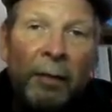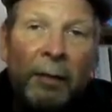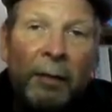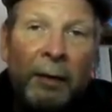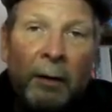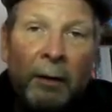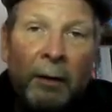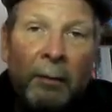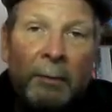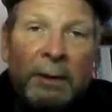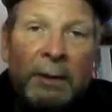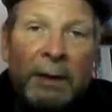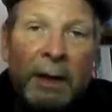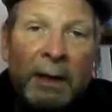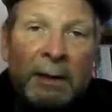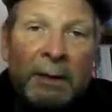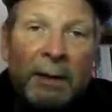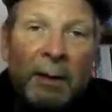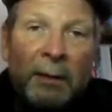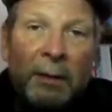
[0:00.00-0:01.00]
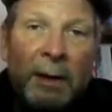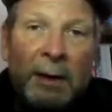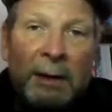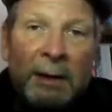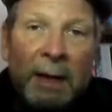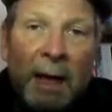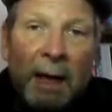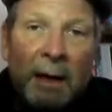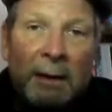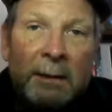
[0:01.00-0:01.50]
theorem says that this
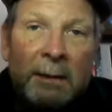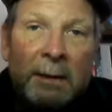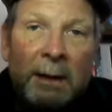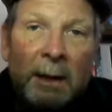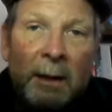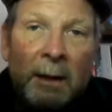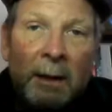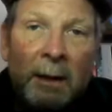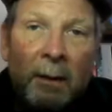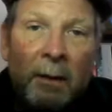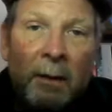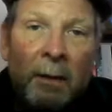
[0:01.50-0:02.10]
X here